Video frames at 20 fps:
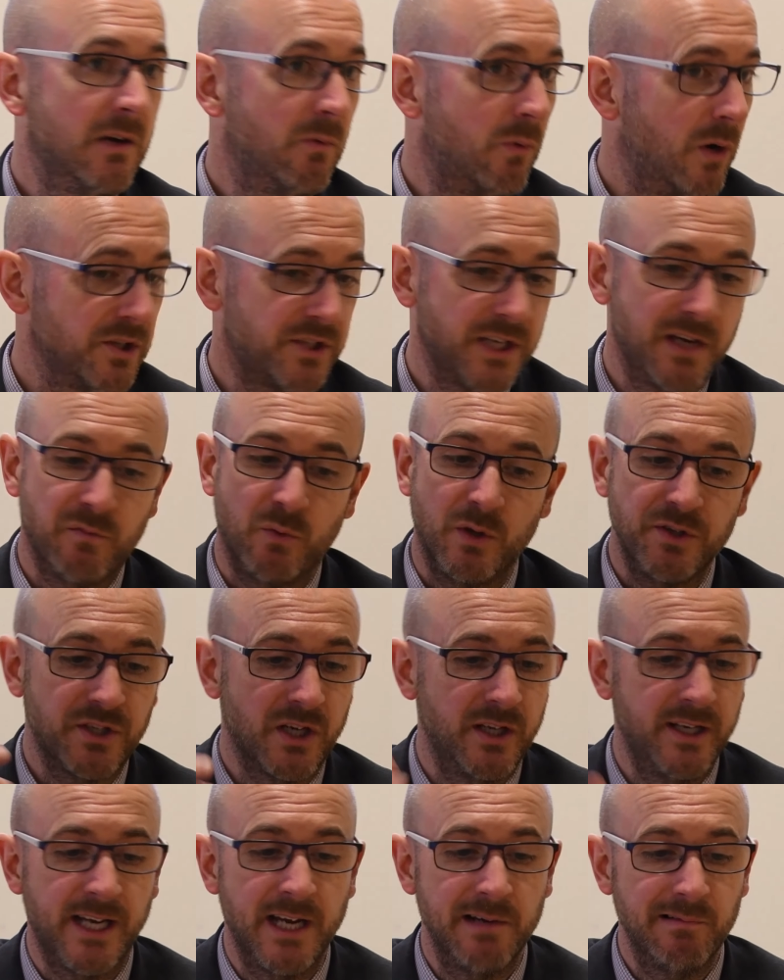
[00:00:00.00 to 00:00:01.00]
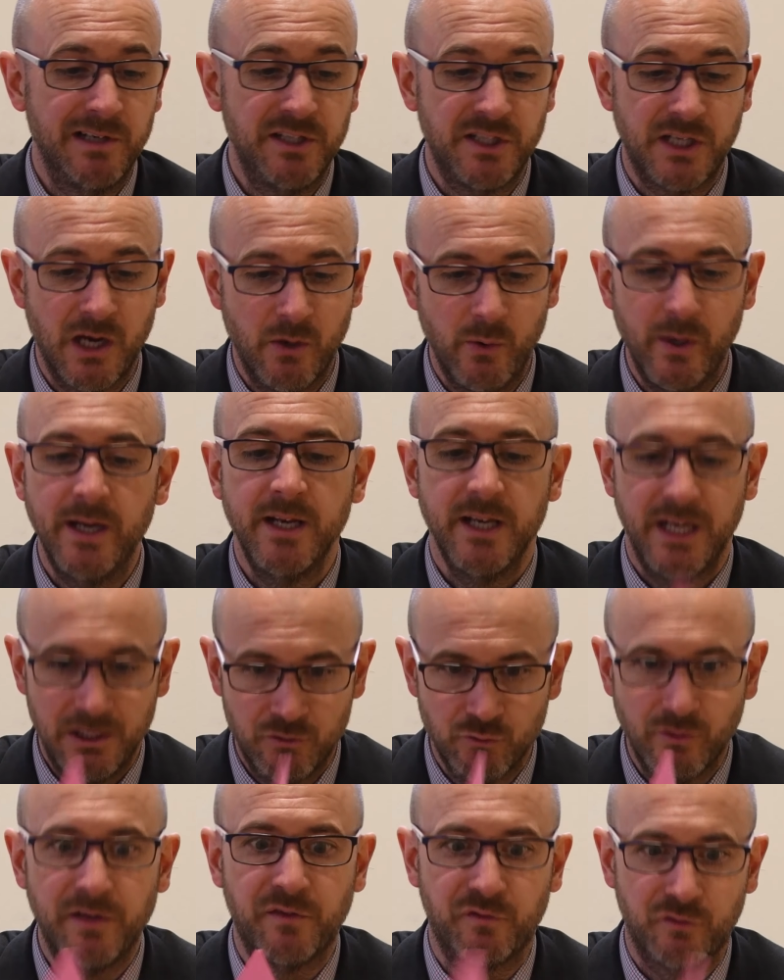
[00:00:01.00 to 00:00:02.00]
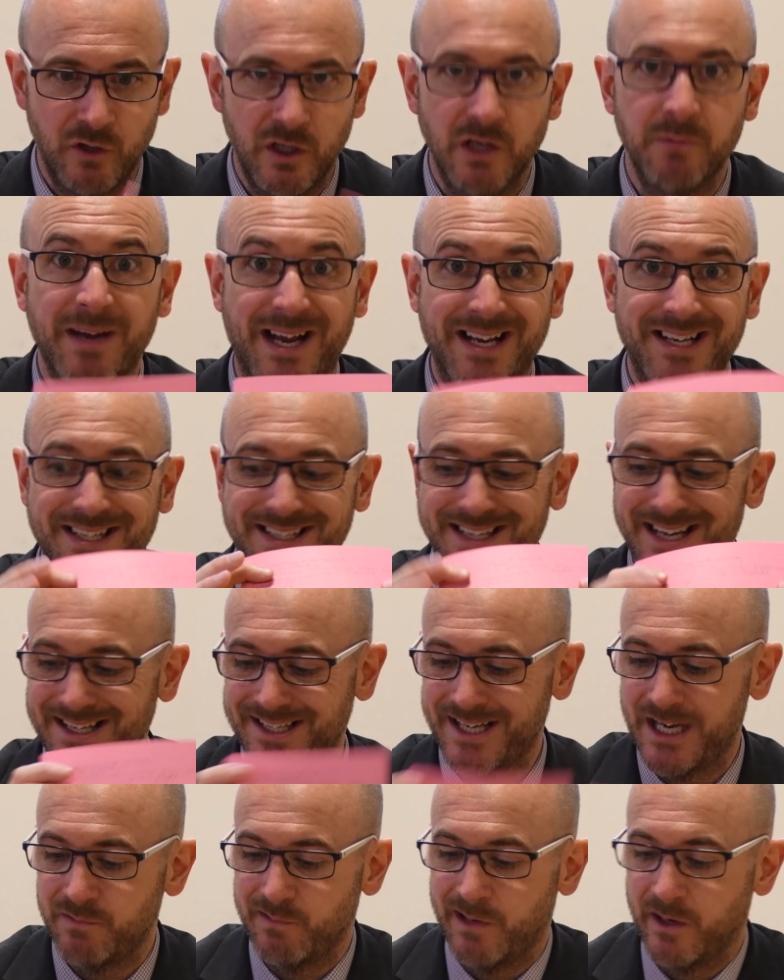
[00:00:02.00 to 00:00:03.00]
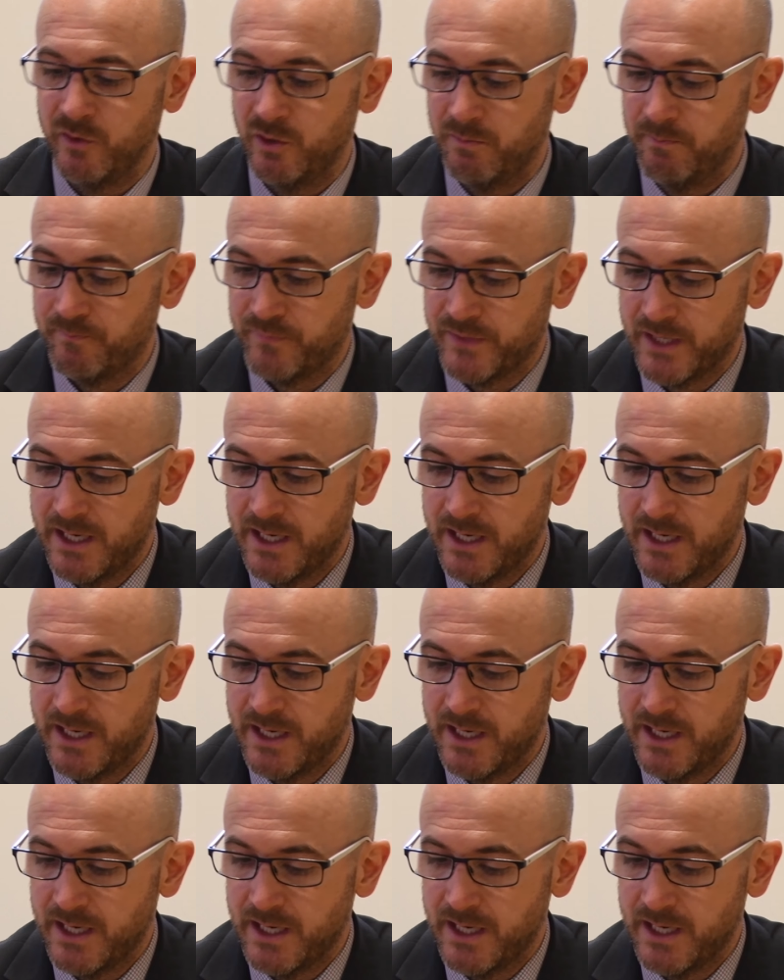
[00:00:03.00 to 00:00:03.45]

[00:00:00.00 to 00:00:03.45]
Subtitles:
whilst everyone's kind of getting ready to go in, he'd read through them and just get his head around them.